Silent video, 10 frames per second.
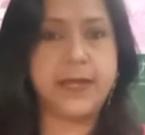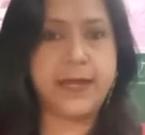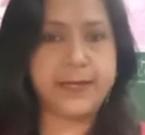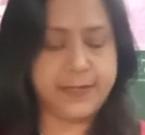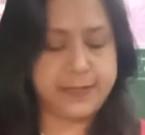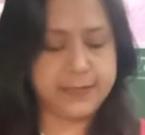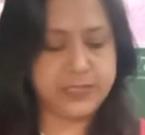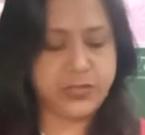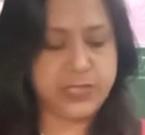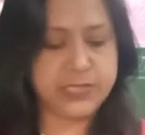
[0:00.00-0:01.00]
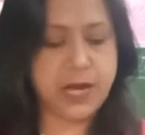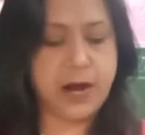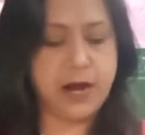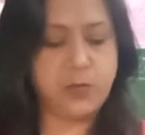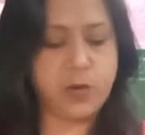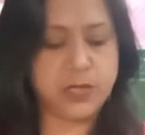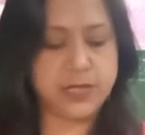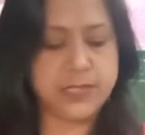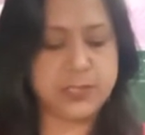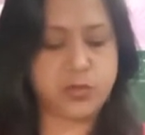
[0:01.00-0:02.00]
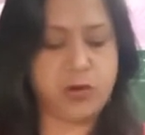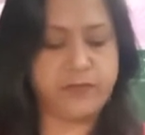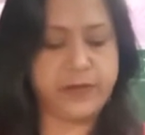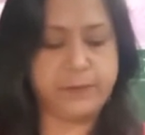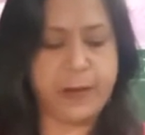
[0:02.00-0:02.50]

In industries, hard water is softened